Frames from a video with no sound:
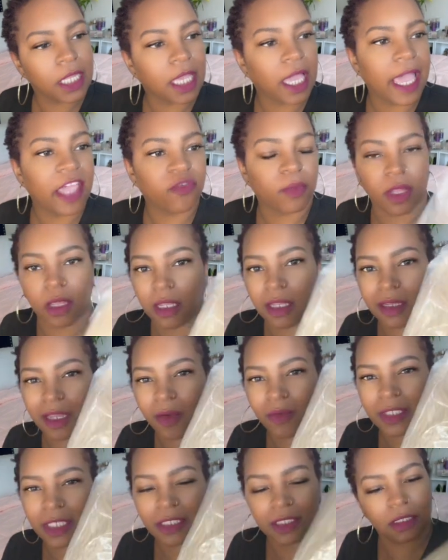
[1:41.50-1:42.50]
when I was
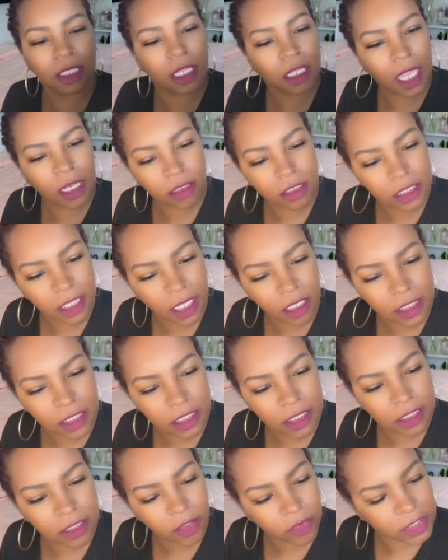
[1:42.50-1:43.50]
recording on my phone, I
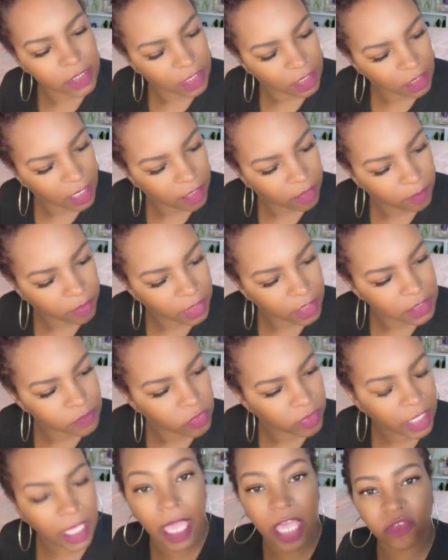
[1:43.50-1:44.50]
don't know what happened
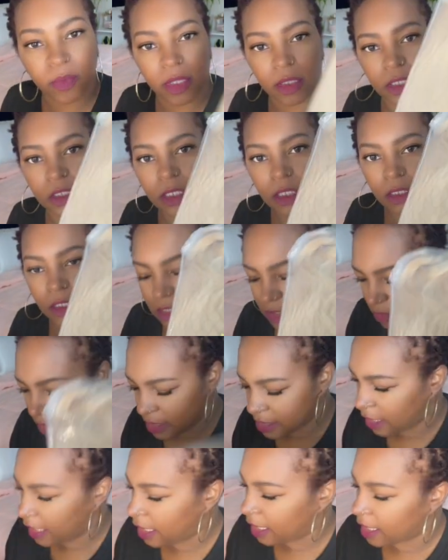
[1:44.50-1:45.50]
when I transferred it
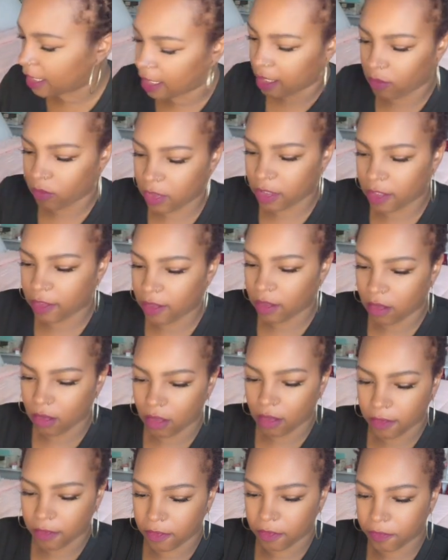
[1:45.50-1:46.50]
over to my computer
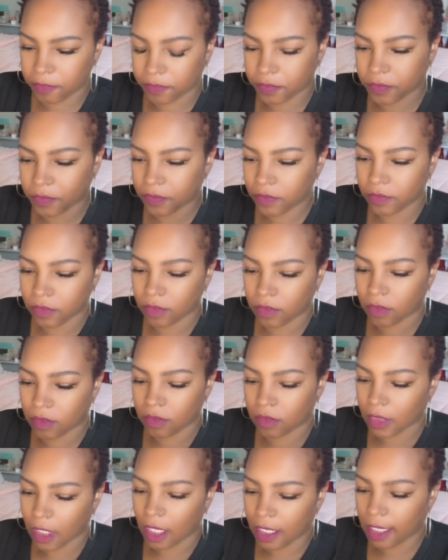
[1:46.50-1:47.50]
to edit.
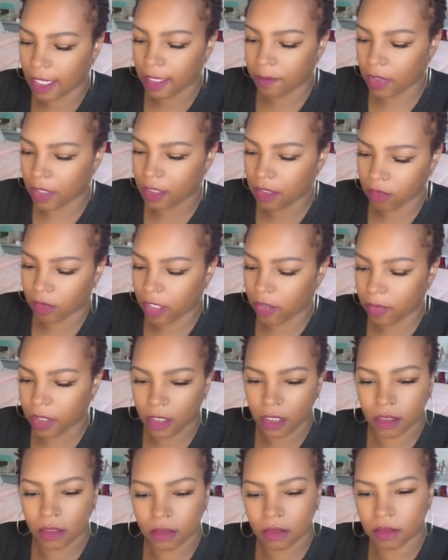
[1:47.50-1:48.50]
Um, it, there
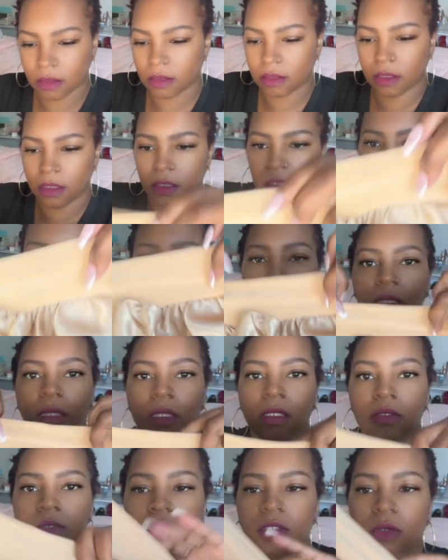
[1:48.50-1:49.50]
was no sound.
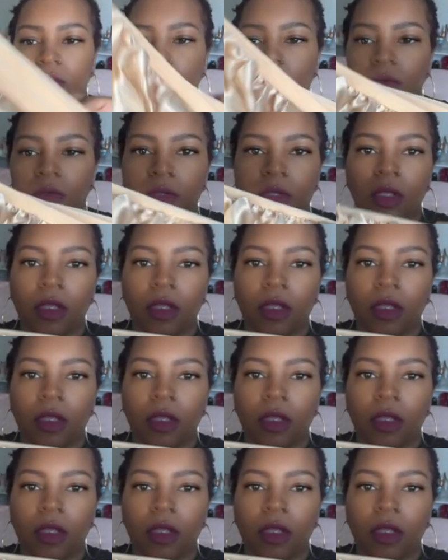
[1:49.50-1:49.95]
So now